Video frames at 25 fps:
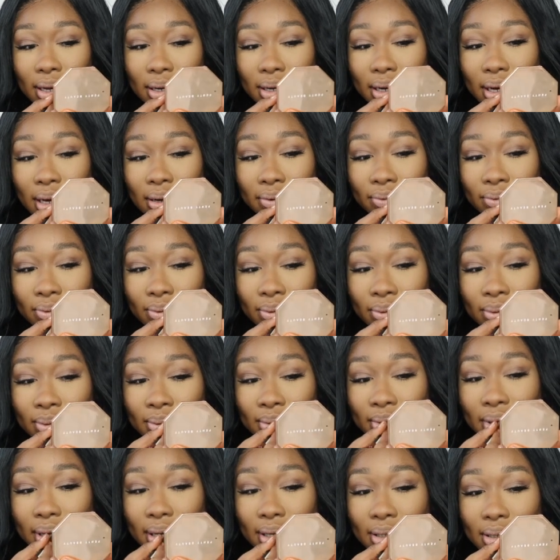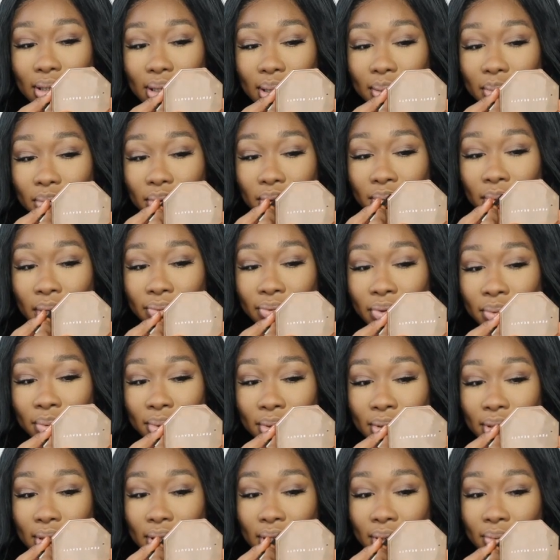and I was getting tips from
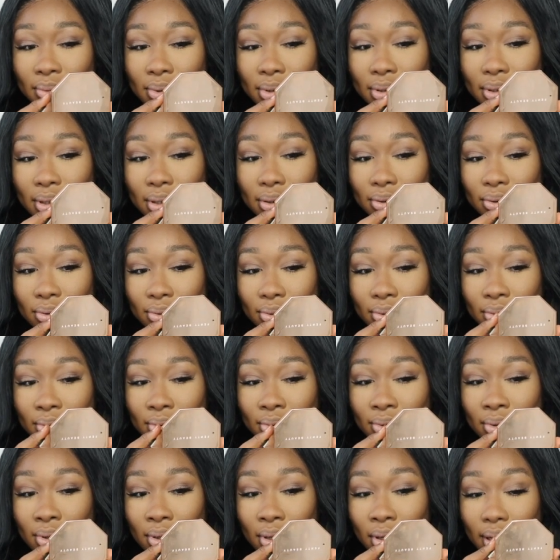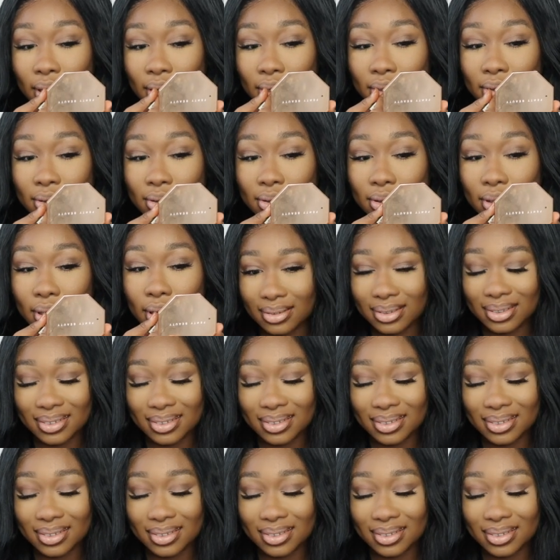everybody that was natural, and